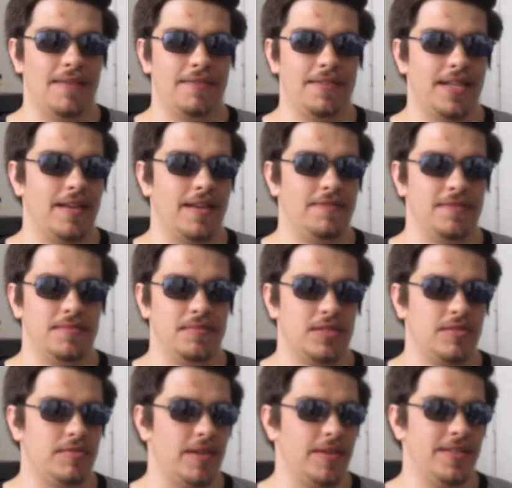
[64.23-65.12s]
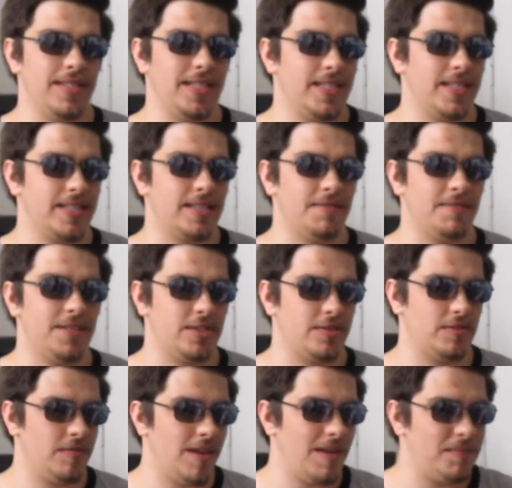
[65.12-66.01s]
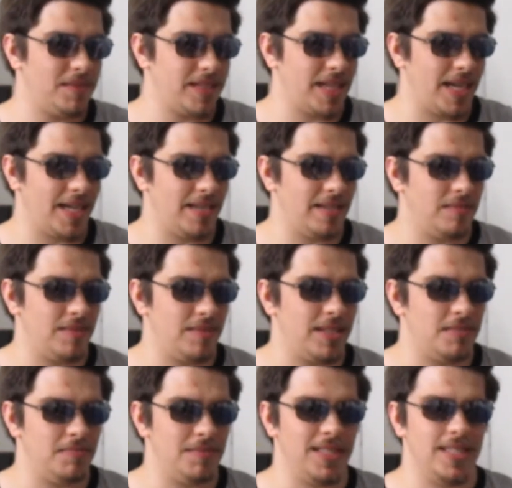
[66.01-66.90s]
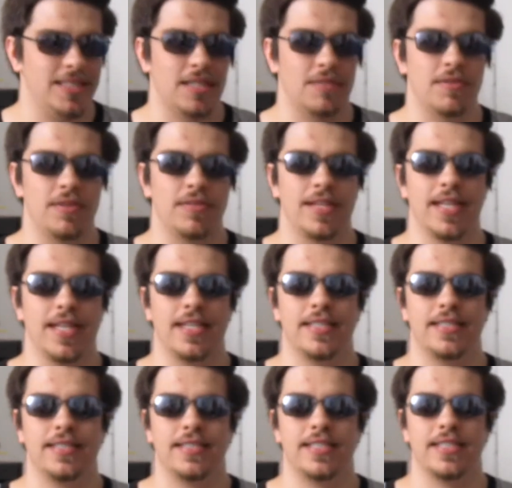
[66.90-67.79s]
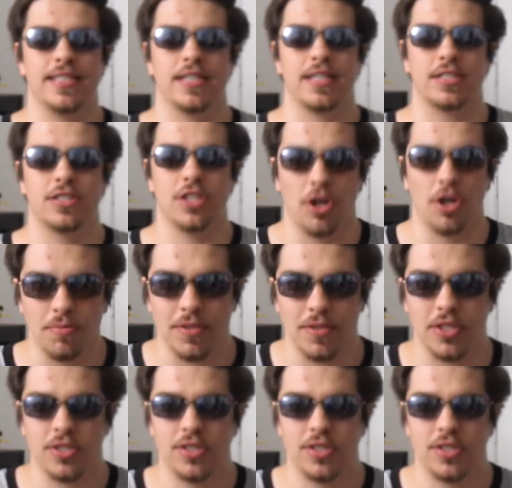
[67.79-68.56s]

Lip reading: to get it from Square Enix official website, which means I won't get it till October.